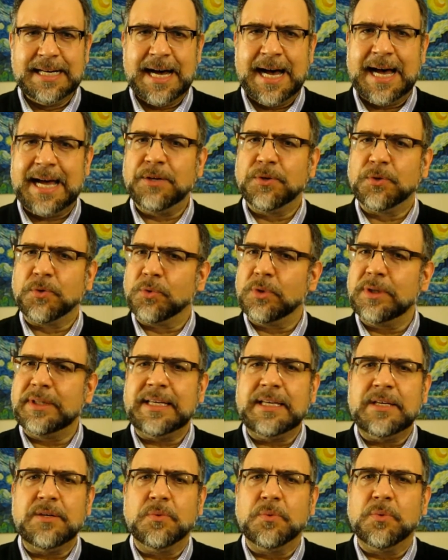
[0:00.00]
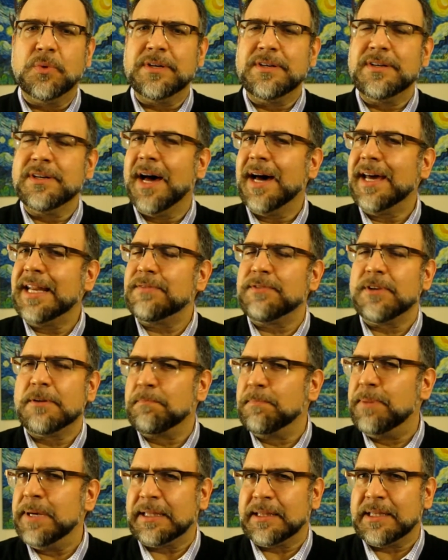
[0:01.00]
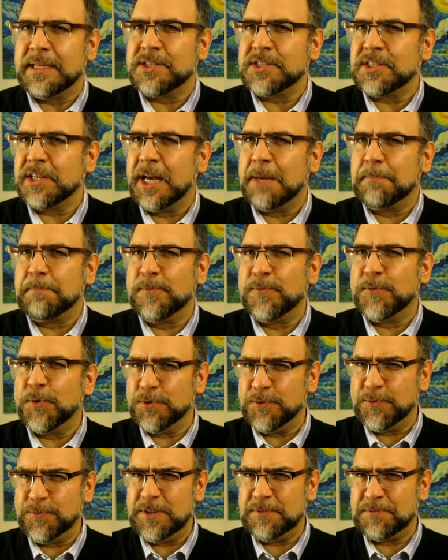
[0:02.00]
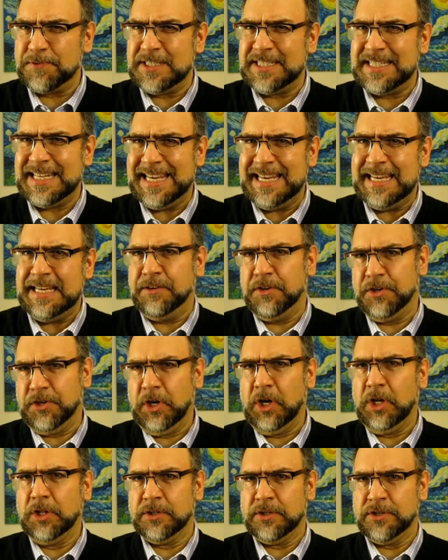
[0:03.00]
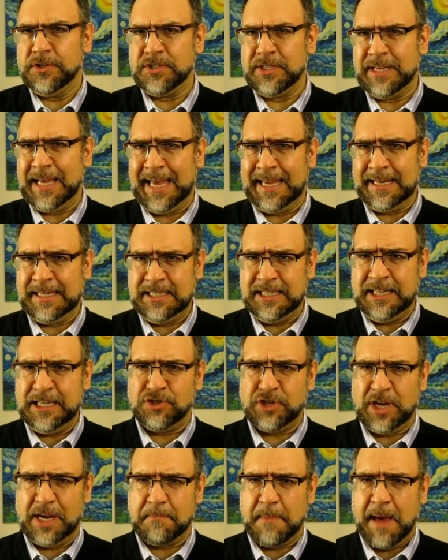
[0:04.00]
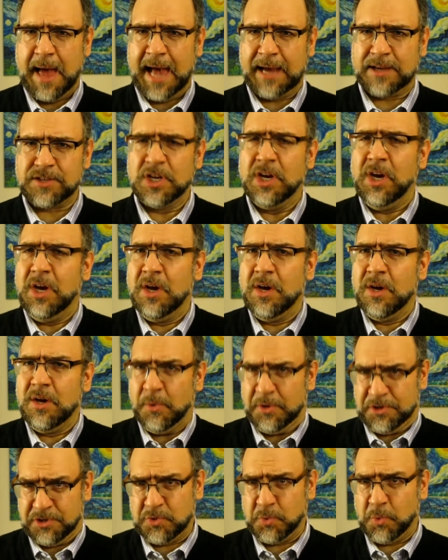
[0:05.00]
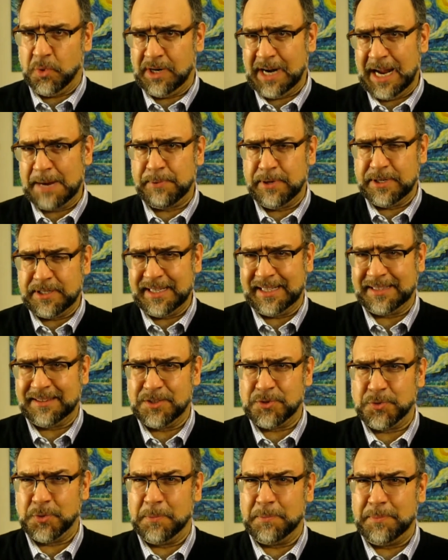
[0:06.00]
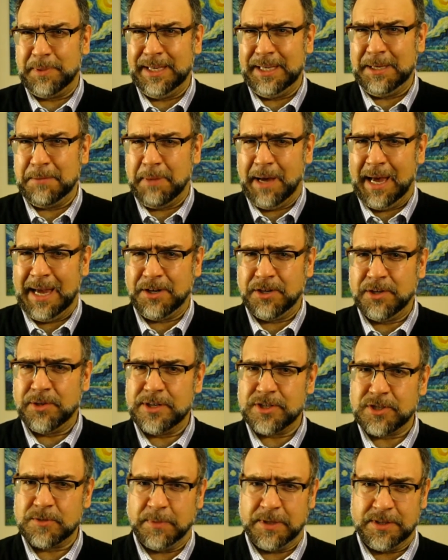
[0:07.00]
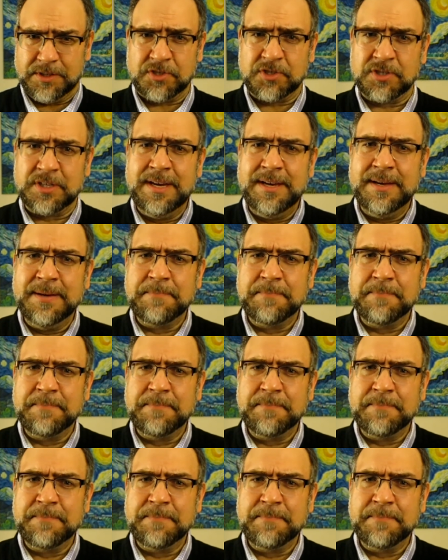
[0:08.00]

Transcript: I really would not even pick this up for $15 at TJ Maxx, which is where I predict this will be by Christmas.